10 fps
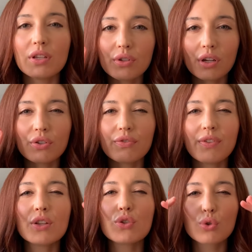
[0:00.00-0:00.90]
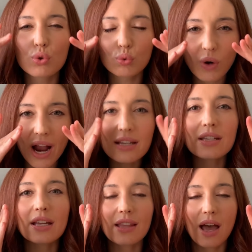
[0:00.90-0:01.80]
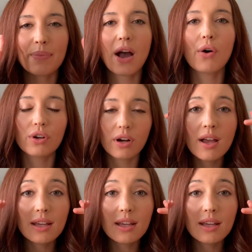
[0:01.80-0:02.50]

you touch your face, you're grinding that powder